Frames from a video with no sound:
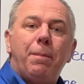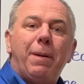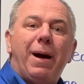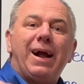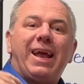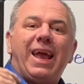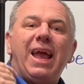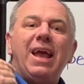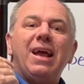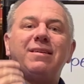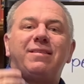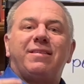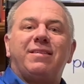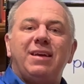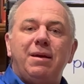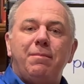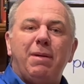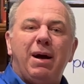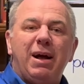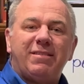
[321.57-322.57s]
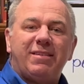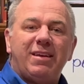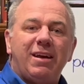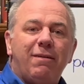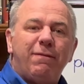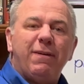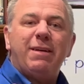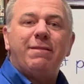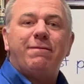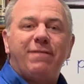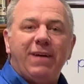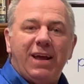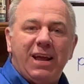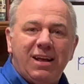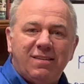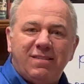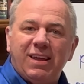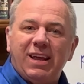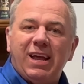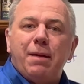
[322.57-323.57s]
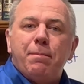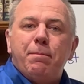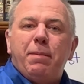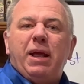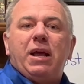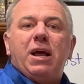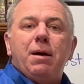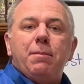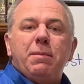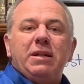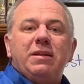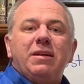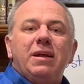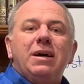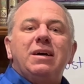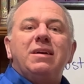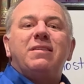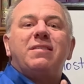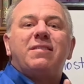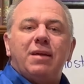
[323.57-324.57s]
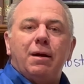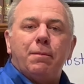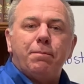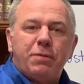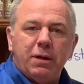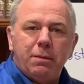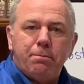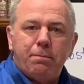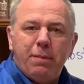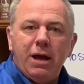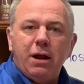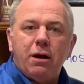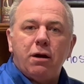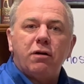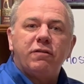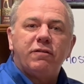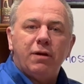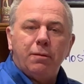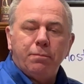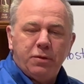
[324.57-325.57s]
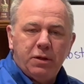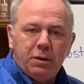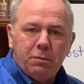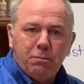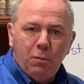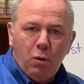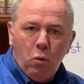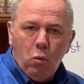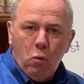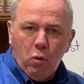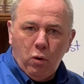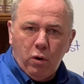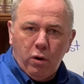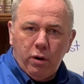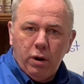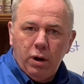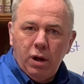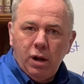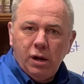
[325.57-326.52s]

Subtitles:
I can't see myself advancing and becoming something better, something more.